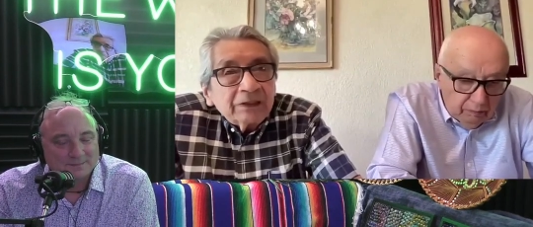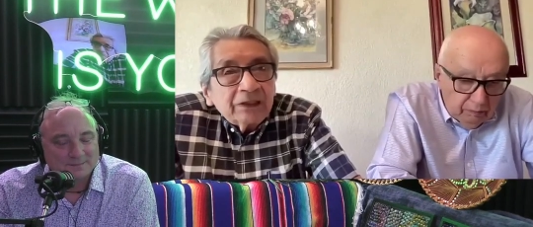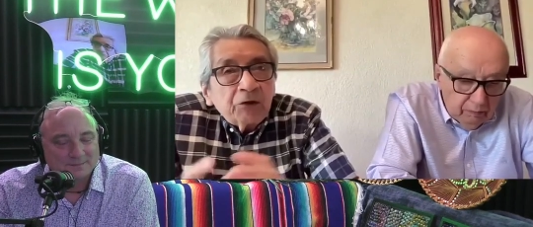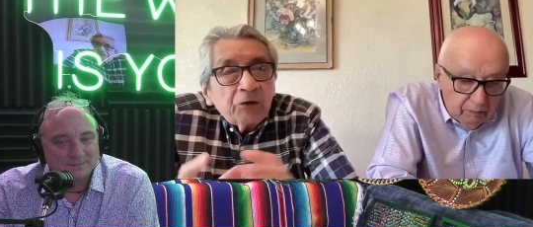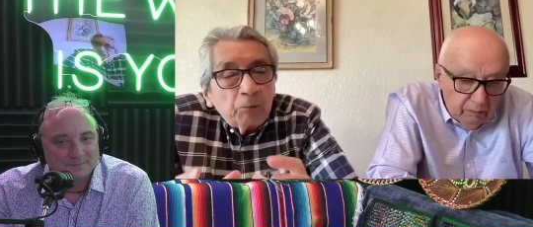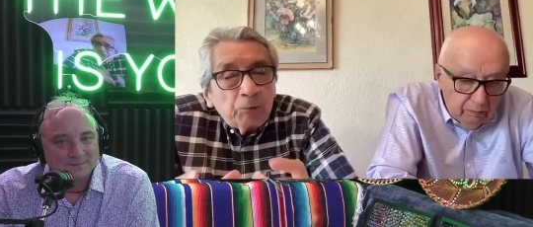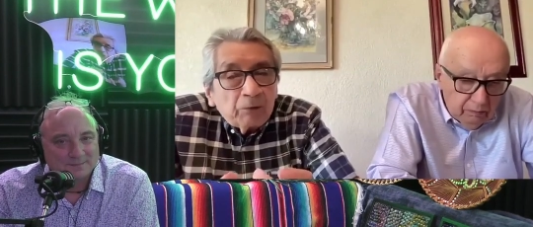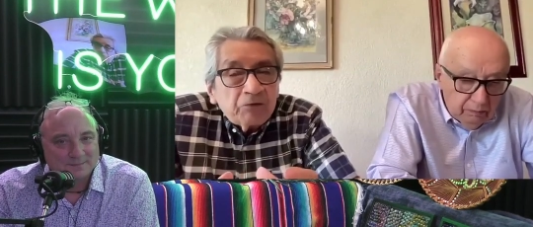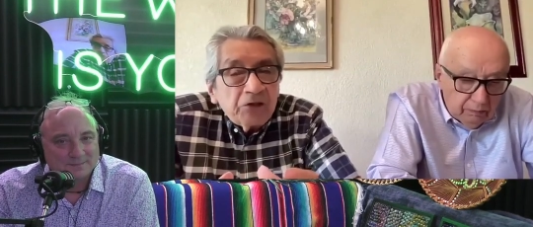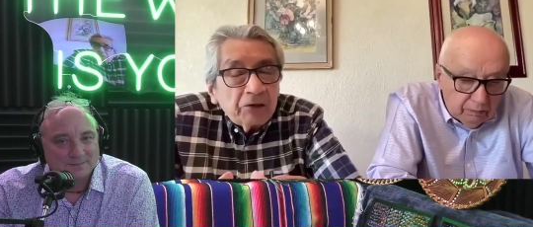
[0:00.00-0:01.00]
Speaker 1: group
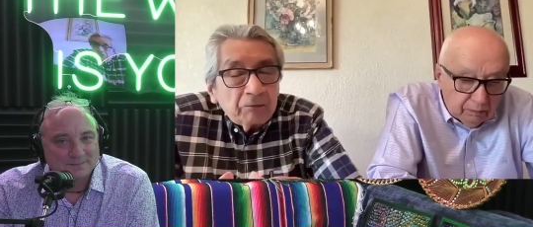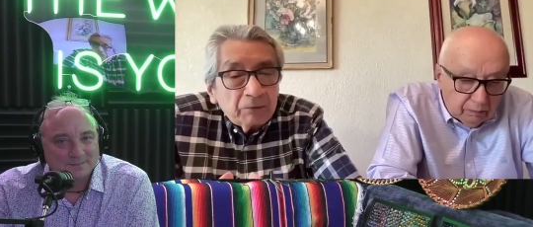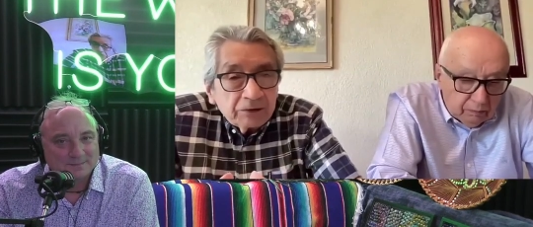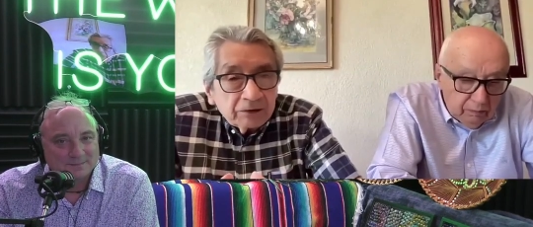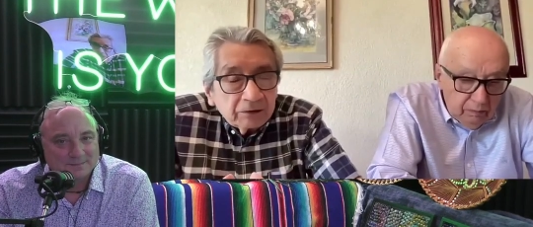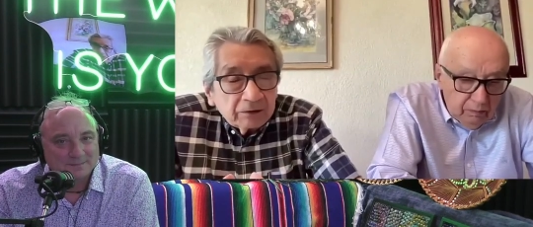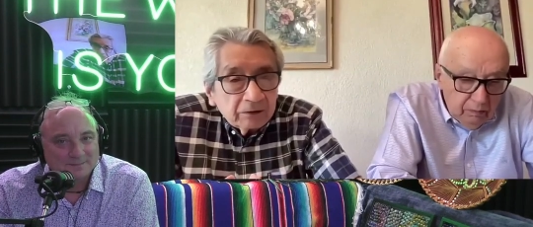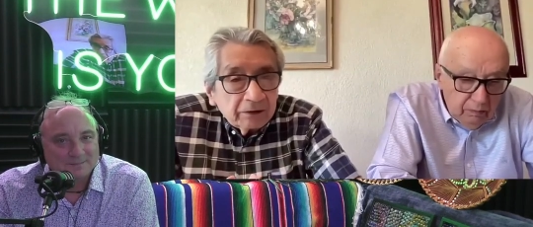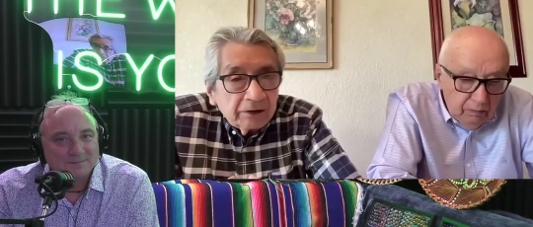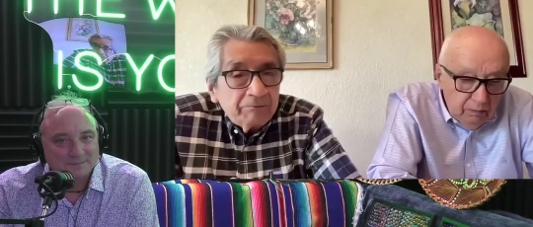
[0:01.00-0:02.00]
of Germans
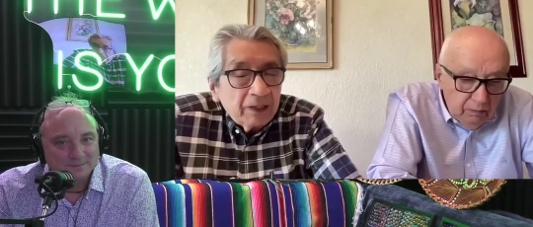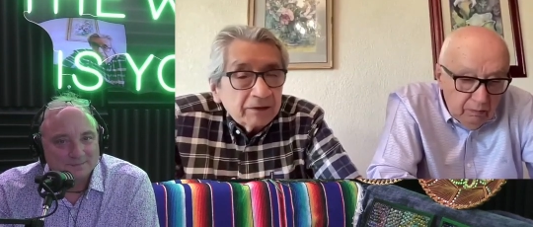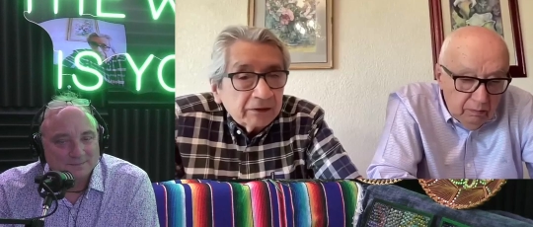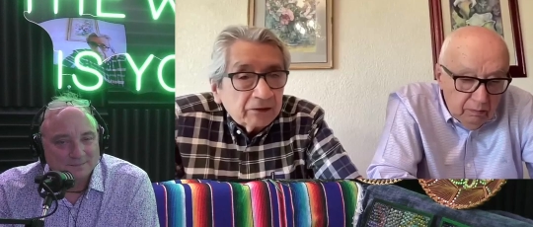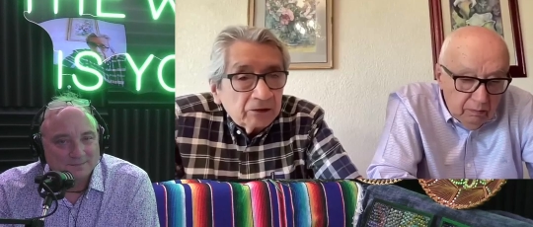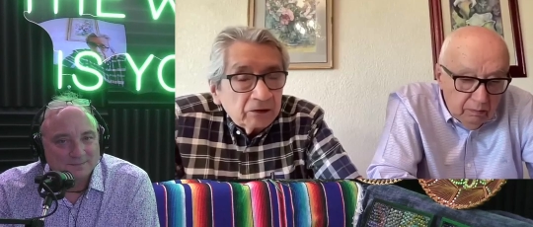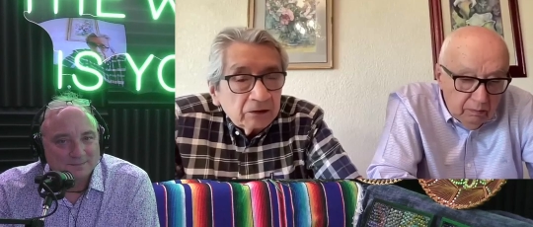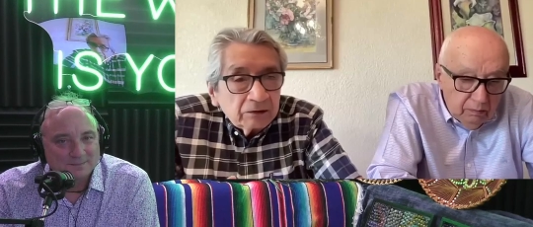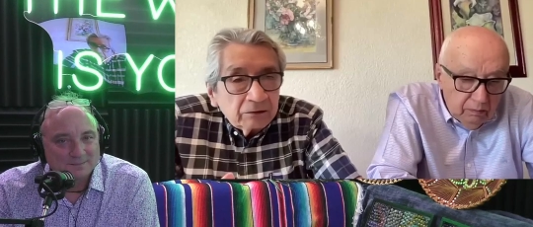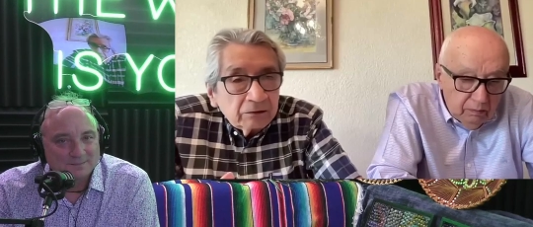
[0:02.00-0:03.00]
in Mexico
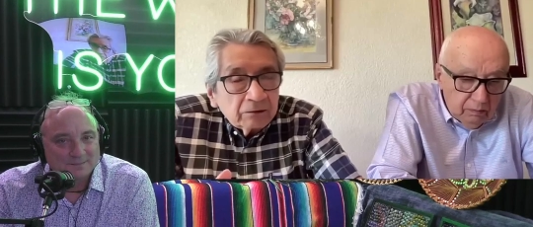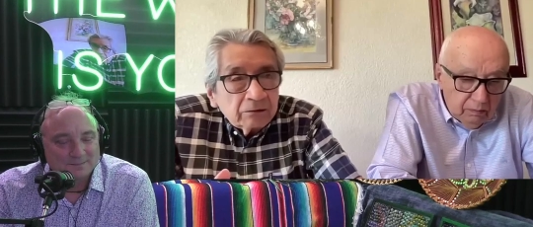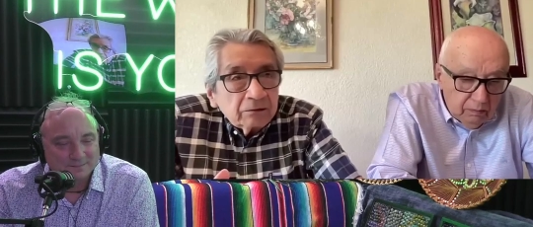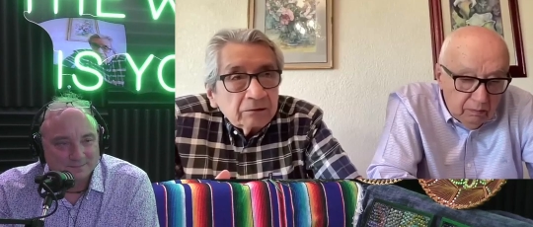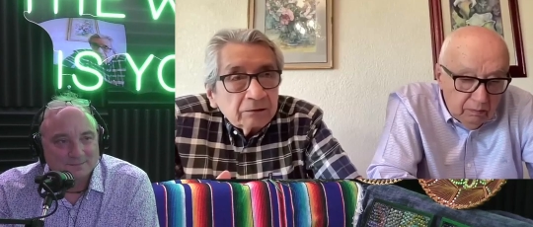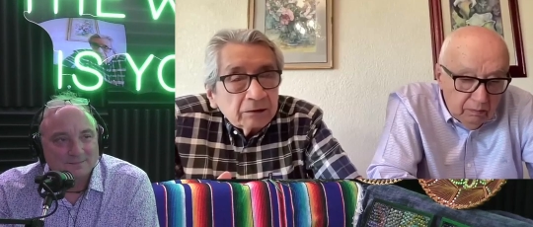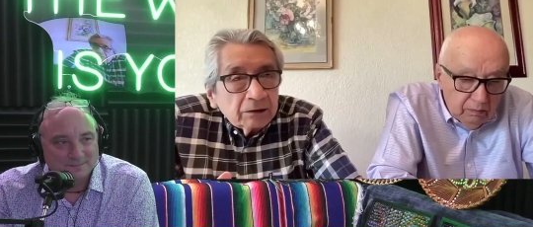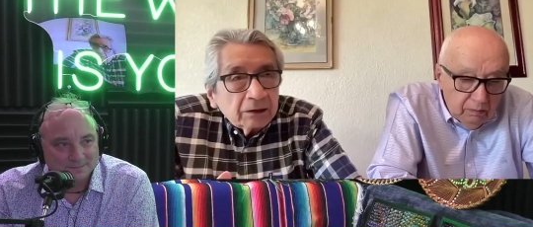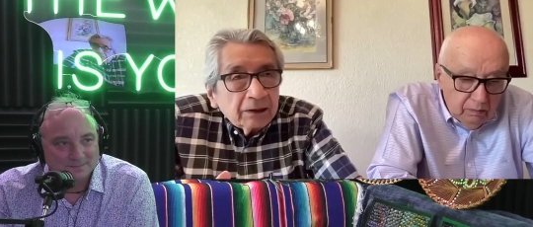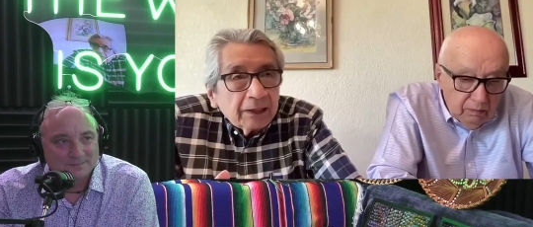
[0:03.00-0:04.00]

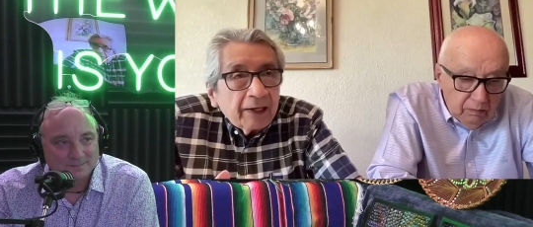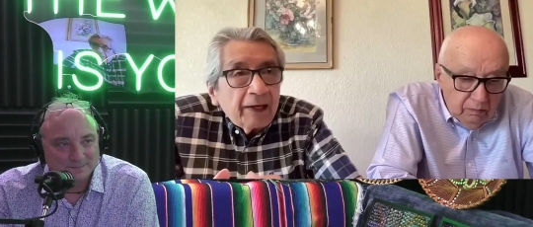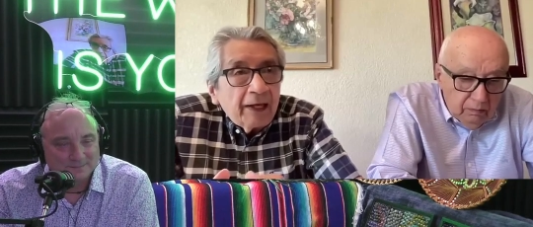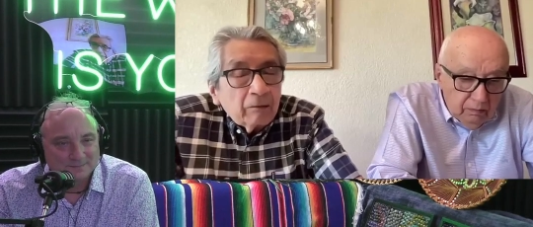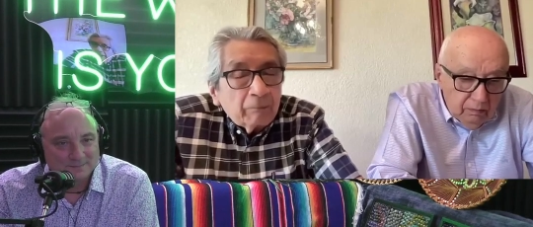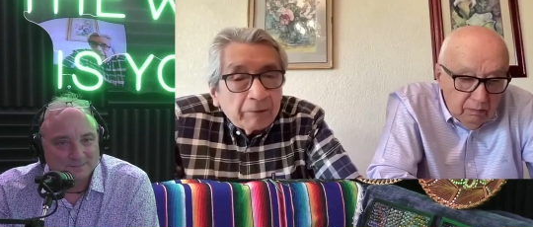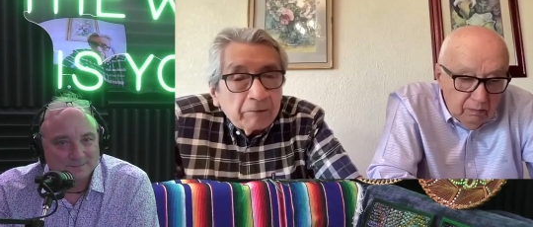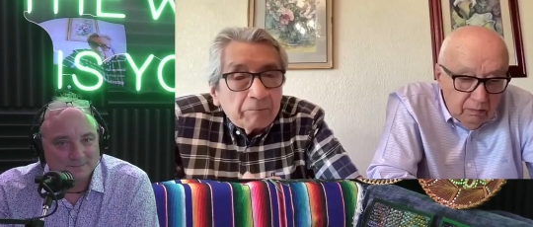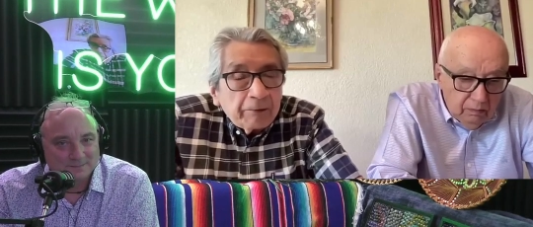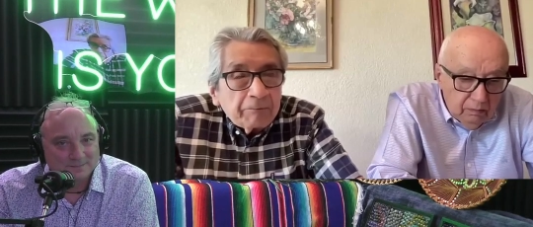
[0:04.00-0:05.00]
uh,
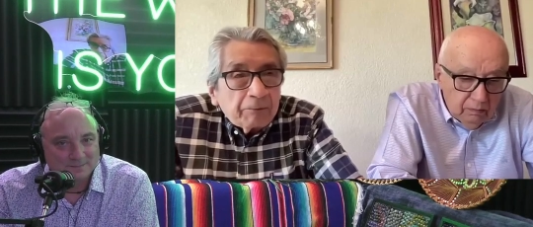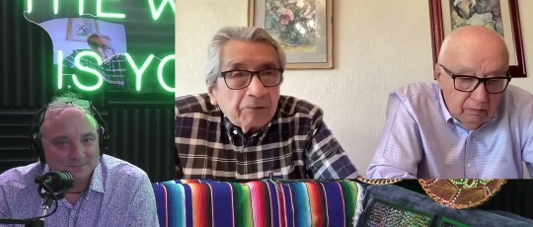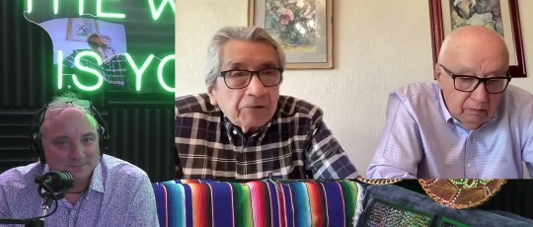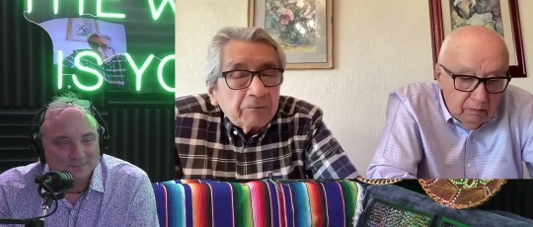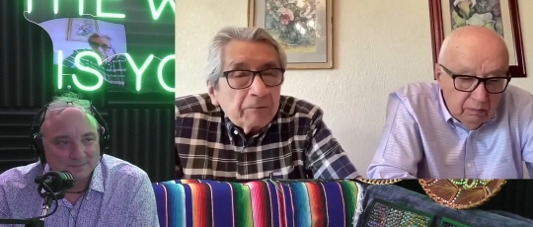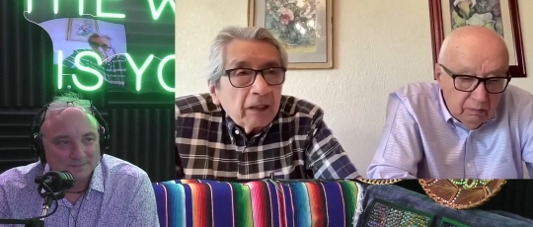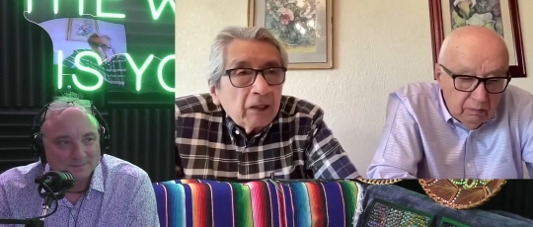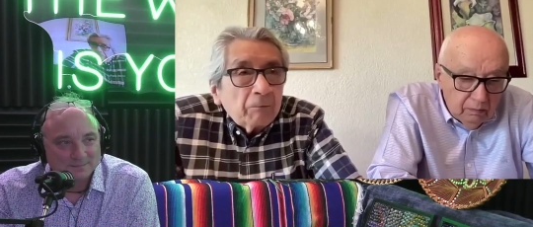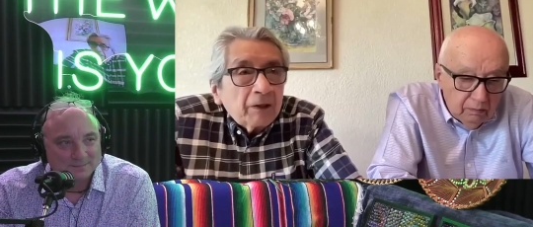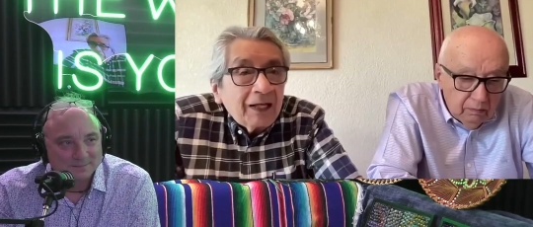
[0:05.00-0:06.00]
helping people
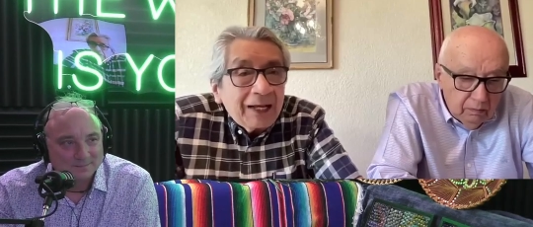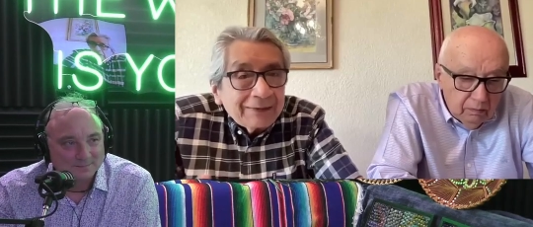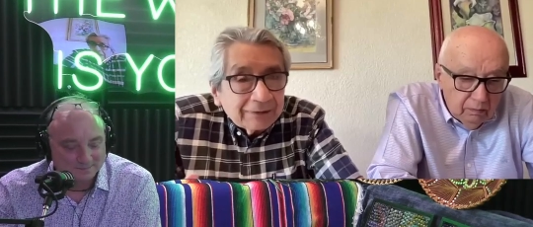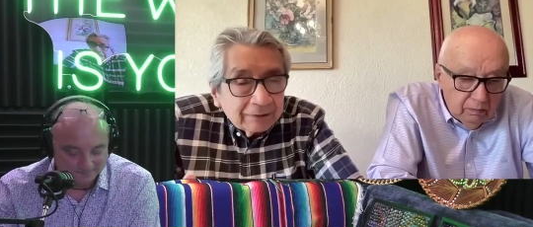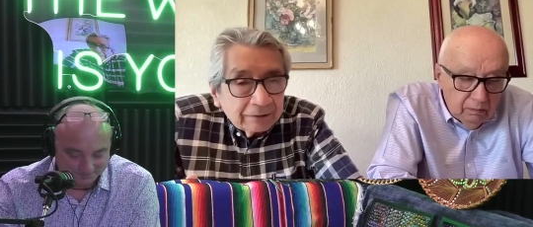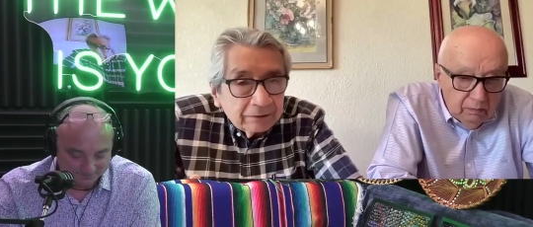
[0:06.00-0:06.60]
develop glass.